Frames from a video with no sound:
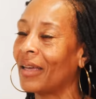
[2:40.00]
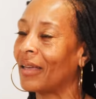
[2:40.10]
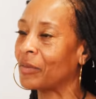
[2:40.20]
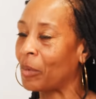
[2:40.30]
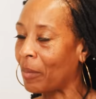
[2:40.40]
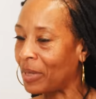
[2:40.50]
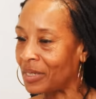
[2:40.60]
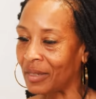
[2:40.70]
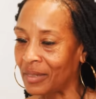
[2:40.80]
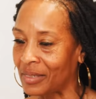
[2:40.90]
It has brought me
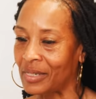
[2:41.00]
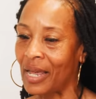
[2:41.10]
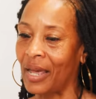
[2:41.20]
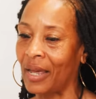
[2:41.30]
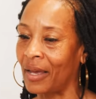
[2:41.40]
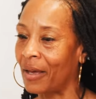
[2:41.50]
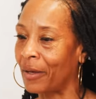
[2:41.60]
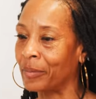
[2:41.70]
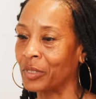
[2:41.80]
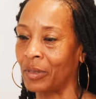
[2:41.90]
to this day.
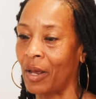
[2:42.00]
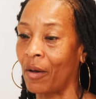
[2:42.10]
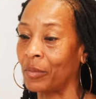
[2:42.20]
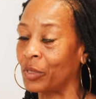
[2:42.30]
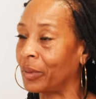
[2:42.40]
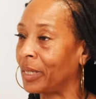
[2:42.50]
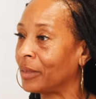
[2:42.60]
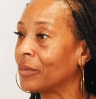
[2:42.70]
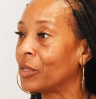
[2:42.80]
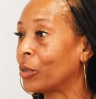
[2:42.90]
So now I'm
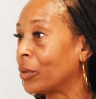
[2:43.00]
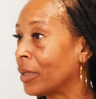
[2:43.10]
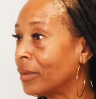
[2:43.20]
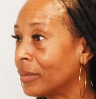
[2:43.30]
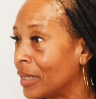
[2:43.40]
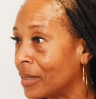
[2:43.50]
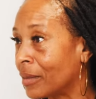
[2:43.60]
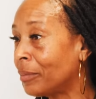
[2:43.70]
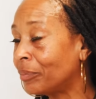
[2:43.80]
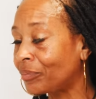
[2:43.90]
doing
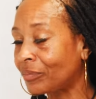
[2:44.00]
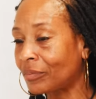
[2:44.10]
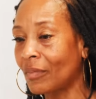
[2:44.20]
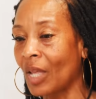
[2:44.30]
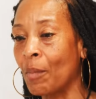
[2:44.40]
tourism.